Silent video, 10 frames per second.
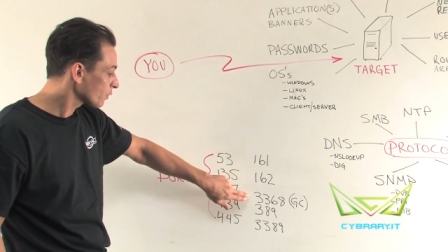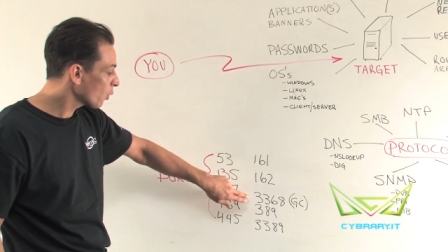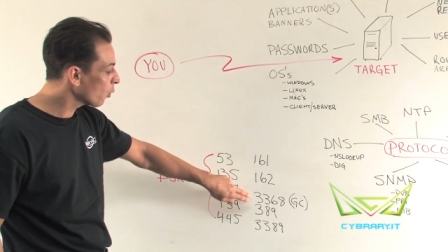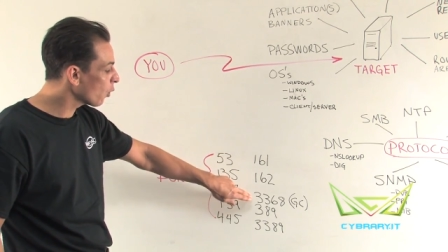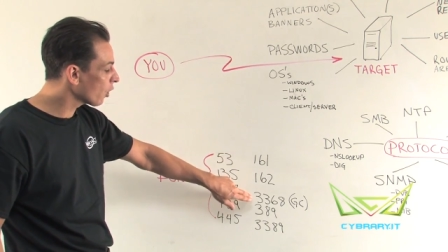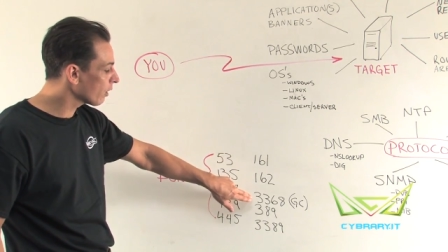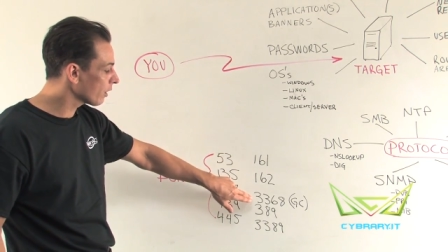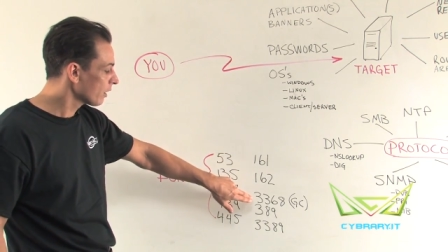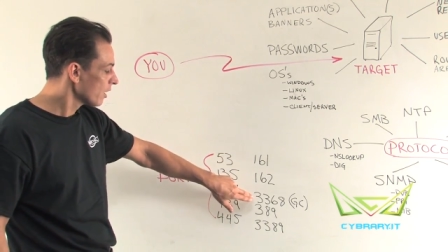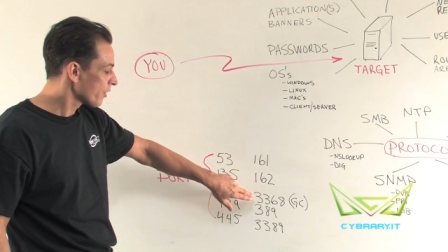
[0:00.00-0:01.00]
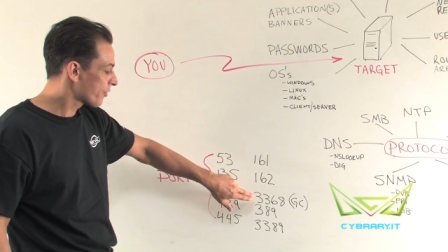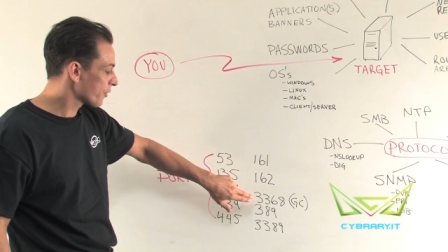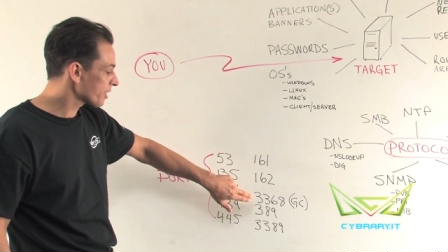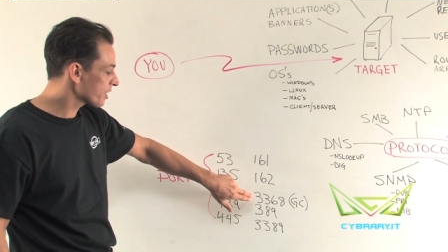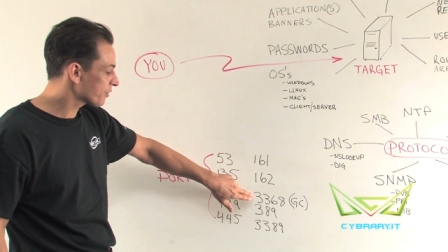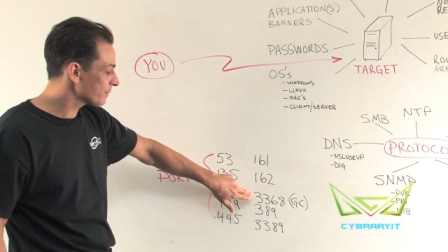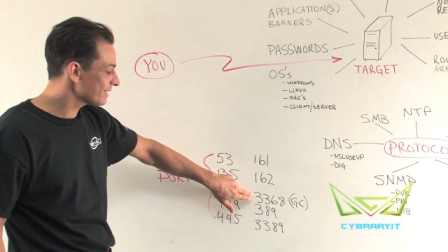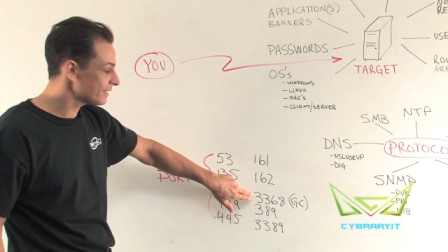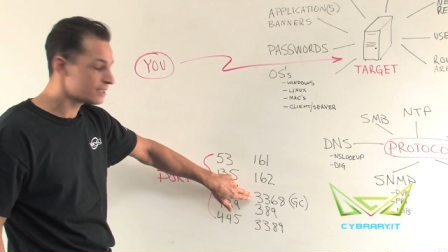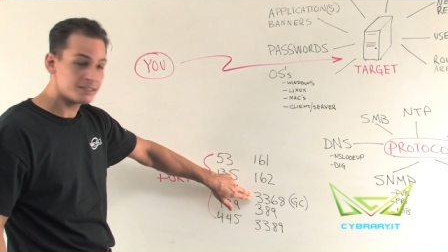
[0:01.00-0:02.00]
Or
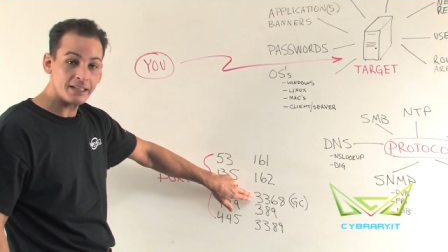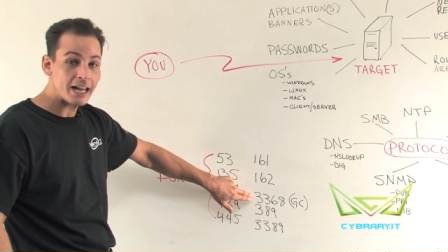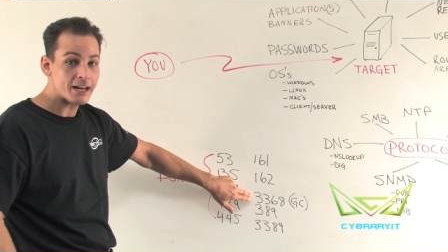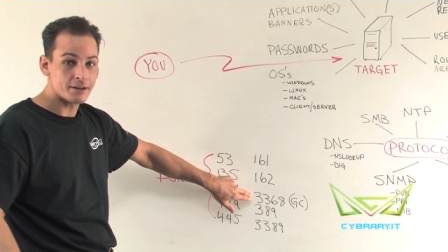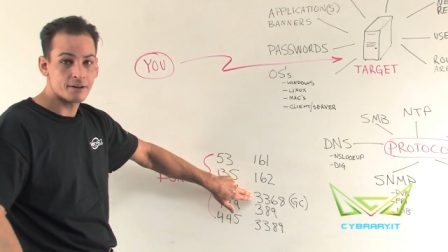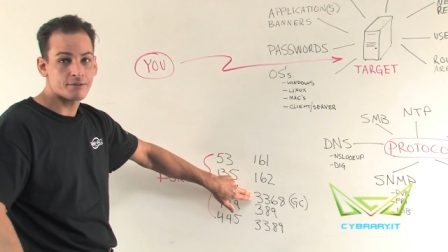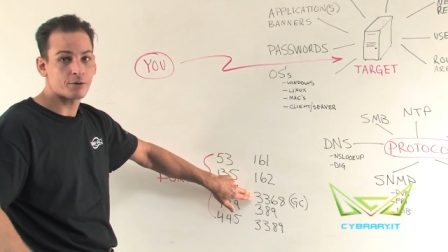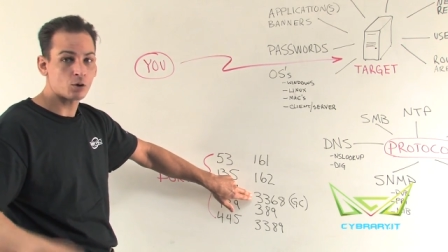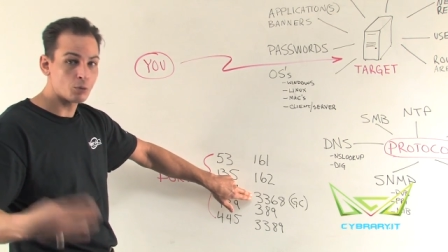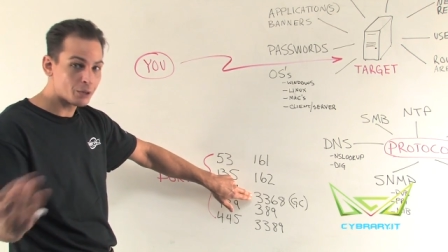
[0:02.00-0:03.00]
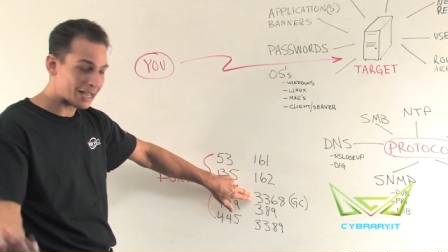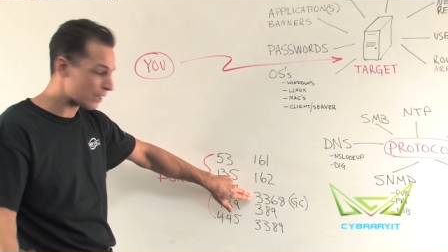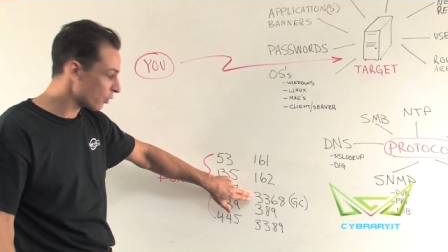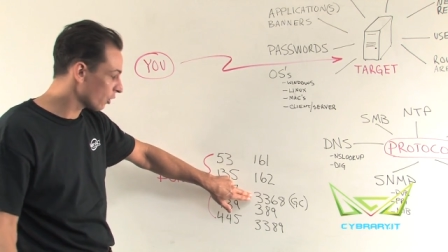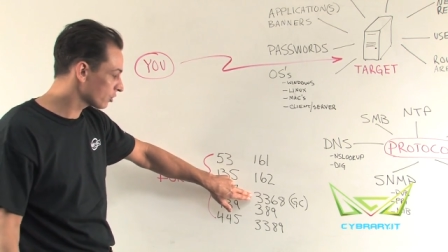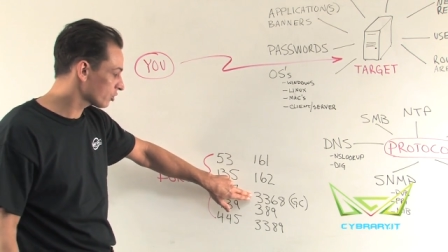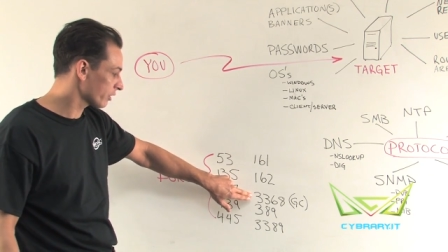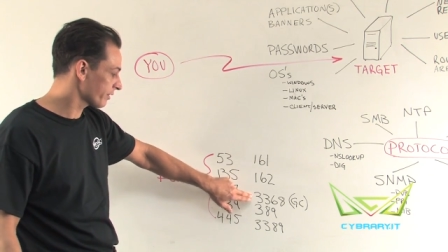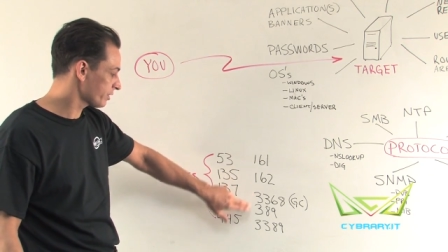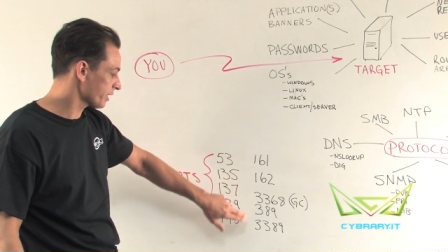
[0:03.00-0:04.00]
3368 for Global Catalog
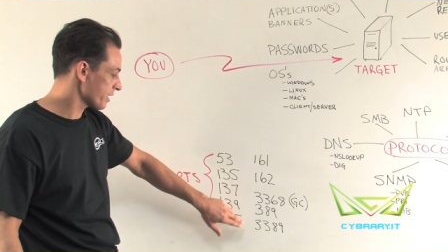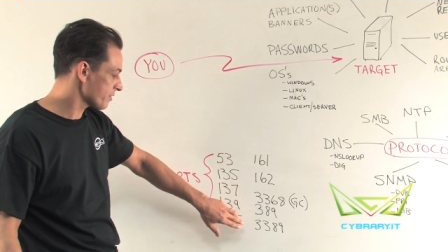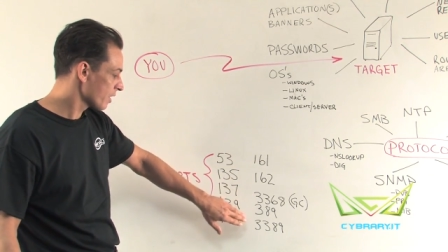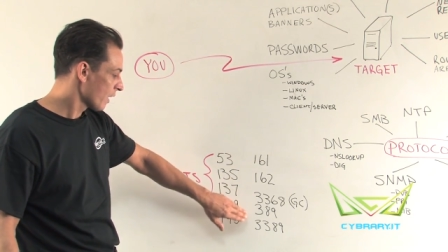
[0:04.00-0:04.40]
Services.